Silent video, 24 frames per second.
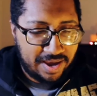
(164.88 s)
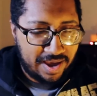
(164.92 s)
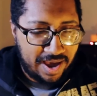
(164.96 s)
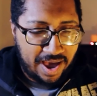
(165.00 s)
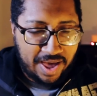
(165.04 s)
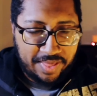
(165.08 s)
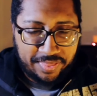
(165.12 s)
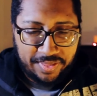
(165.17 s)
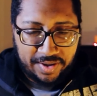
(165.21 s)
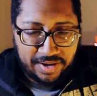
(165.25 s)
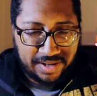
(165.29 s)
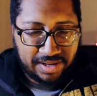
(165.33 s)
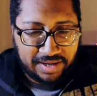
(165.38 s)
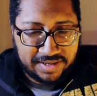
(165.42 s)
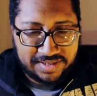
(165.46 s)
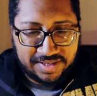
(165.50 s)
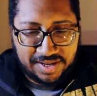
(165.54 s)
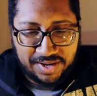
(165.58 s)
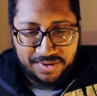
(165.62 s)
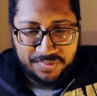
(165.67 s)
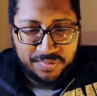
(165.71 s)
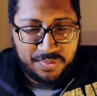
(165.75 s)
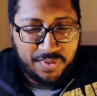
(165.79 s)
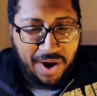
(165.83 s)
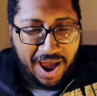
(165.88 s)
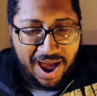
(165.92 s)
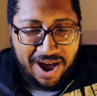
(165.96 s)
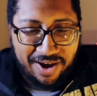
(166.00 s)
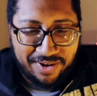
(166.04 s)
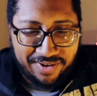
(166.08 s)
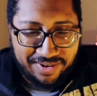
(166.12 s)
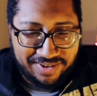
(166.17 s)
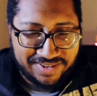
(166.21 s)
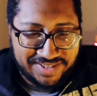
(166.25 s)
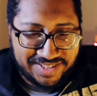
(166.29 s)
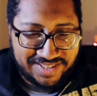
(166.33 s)
I think that's how
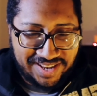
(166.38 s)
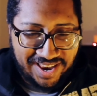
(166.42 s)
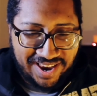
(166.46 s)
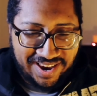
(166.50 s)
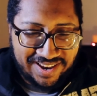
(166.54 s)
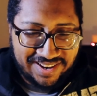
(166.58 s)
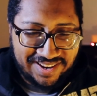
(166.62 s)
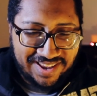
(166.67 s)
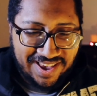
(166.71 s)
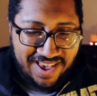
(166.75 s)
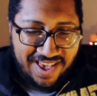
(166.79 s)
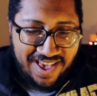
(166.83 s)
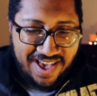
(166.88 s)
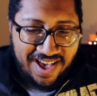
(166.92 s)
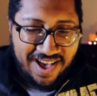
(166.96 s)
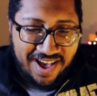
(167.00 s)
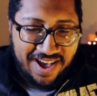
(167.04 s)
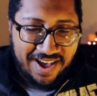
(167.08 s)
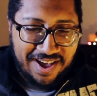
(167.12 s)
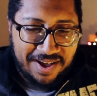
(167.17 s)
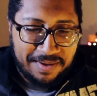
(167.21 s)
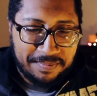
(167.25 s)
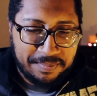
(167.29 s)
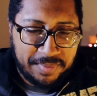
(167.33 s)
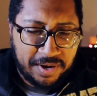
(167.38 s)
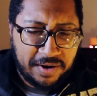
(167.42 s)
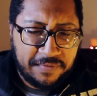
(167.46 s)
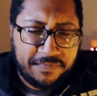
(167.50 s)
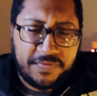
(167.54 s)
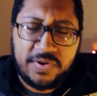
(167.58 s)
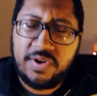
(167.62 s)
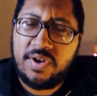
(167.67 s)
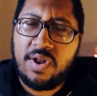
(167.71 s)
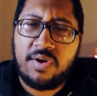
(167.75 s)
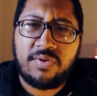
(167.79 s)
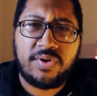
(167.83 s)
you say it. But
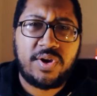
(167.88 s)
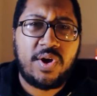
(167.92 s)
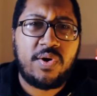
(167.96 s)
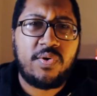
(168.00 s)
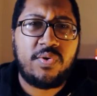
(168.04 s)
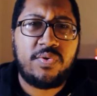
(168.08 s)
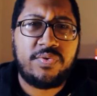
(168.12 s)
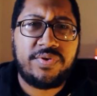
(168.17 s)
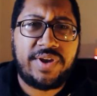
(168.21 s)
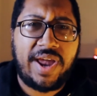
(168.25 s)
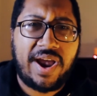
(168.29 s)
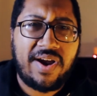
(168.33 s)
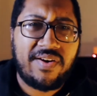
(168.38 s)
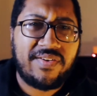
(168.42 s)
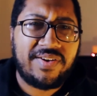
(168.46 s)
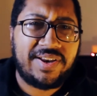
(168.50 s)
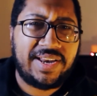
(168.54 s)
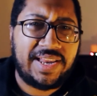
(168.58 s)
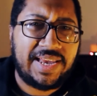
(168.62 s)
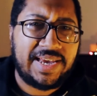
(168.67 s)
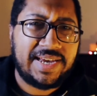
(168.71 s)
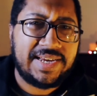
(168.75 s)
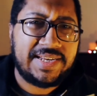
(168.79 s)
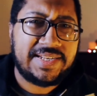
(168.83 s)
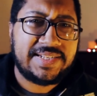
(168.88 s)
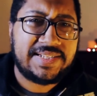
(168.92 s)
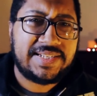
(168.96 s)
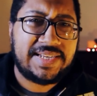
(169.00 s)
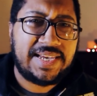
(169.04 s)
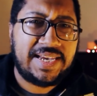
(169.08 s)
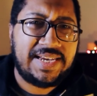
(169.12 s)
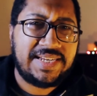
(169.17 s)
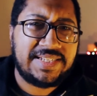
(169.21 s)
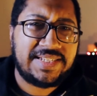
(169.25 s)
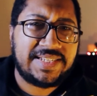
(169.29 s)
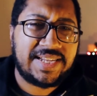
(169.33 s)
if you don't know who Darren is,
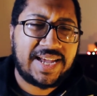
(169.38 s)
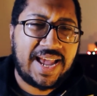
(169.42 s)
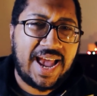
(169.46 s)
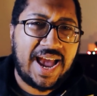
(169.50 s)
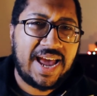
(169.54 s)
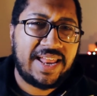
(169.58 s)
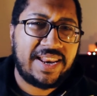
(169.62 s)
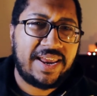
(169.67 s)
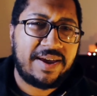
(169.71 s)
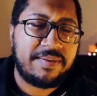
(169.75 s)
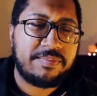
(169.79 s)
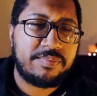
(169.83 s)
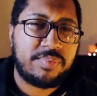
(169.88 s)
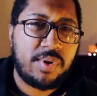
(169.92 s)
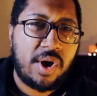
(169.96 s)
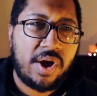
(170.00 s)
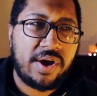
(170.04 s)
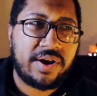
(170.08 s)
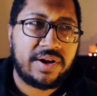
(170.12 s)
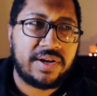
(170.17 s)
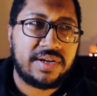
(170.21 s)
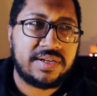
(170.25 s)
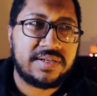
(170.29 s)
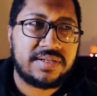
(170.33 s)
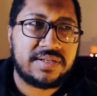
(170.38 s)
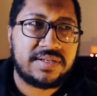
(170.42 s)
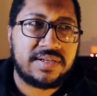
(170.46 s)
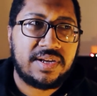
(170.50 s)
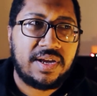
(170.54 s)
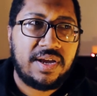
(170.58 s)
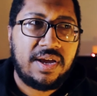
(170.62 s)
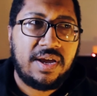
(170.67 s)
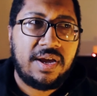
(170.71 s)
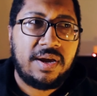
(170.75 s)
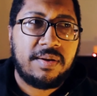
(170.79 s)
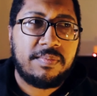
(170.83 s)
he's the guy that brought us
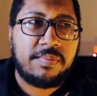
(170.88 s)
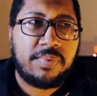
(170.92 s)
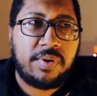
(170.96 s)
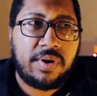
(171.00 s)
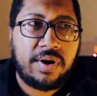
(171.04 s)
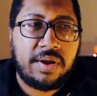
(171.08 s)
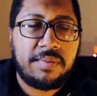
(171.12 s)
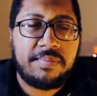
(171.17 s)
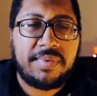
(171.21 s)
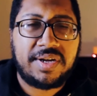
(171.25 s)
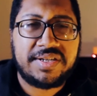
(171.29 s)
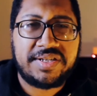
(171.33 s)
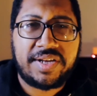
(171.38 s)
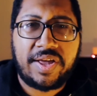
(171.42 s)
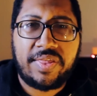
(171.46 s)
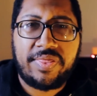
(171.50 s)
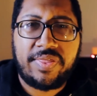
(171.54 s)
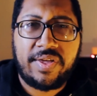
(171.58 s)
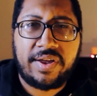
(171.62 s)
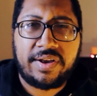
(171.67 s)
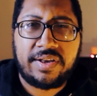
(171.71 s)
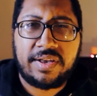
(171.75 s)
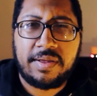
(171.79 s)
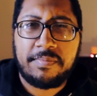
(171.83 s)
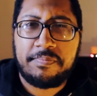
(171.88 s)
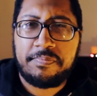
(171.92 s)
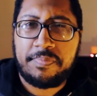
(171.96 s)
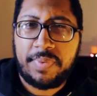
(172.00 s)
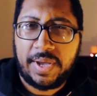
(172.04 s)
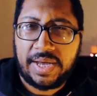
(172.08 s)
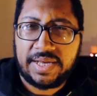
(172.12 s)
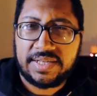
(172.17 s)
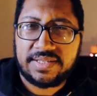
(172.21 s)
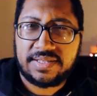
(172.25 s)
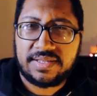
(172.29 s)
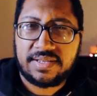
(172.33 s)
pretty much, I think, the
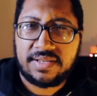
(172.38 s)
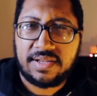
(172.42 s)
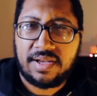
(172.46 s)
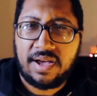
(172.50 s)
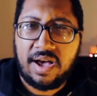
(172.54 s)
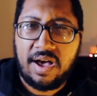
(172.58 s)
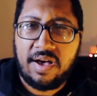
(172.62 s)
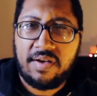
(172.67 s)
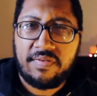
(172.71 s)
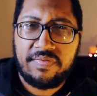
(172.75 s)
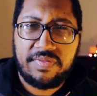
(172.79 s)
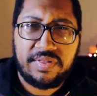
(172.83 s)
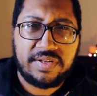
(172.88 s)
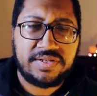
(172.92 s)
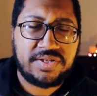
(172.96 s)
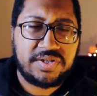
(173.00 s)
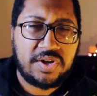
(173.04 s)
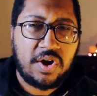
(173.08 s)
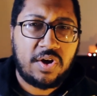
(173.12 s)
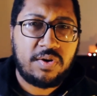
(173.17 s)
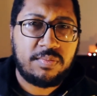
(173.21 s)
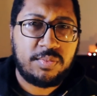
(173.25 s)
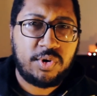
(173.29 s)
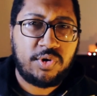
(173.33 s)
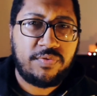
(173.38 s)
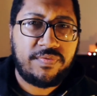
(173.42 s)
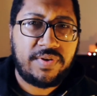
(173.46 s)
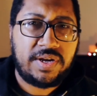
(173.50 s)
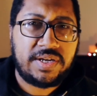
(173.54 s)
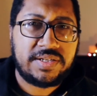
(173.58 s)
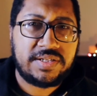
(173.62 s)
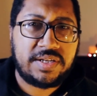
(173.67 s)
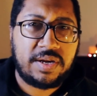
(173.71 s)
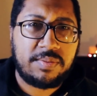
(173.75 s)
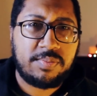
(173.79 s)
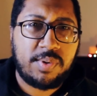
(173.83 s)
best of the Saw
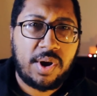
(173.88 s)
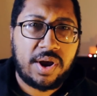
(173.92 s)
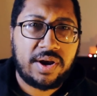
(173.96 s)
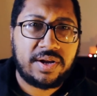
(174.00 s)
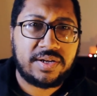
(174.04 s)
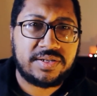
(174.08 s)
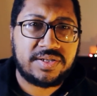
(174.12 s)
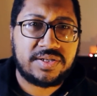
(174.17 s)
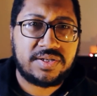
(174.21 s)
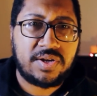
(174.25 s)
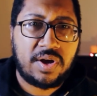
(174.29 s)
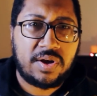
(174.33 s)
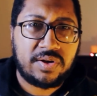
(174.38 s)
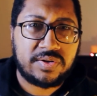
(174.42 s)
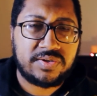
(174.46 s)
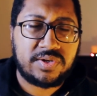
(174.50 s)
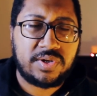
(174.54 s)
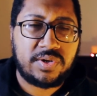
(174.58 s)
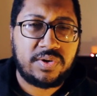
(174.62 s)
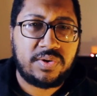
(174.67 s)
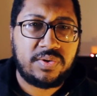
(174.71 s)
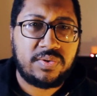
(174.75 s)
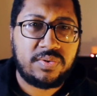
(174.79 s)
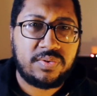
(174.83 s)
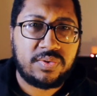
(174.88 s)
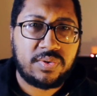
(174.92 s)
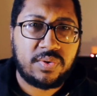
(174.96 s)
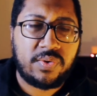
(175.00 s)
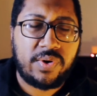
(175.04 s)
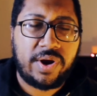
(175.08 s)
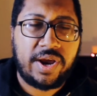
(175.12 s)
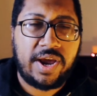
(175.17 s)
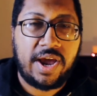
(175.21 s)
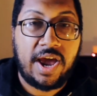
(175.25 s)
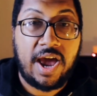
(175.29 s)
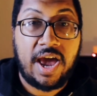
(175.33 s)
movies. He brought us Saw 2,
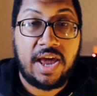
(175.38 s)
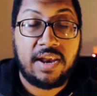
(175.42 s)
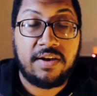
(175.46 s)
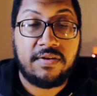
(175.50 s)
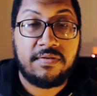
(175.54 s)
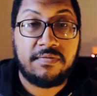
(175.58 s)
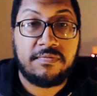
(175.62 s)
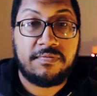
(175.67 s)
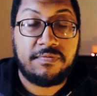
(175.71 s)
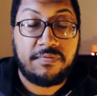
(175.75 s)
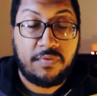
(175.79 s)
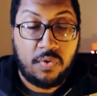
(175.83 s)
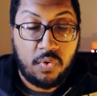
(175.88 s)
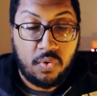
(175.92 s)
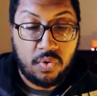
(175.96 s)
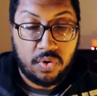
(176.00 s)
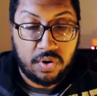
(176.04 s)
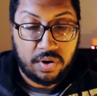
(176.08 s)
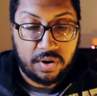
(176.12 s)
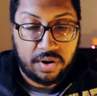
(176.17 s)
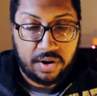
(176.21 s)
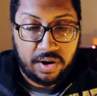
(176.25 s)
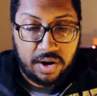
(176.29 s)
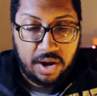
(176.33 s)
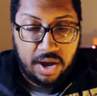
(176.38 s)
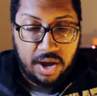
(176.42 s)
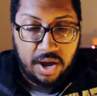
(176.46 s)
3, and 4.